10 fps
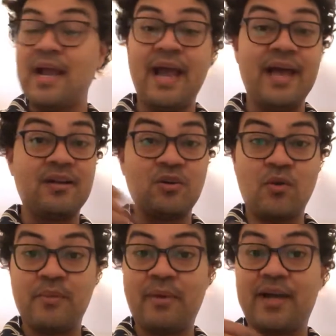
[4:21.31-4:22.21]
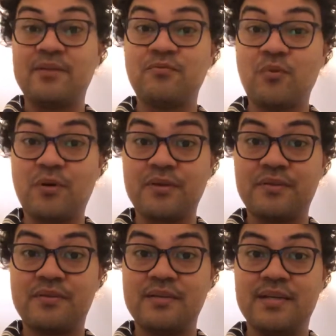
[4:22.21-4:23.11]
and going back and
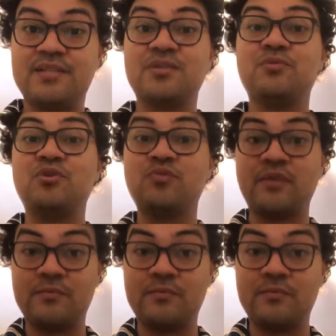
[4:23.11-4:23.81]
forth until you've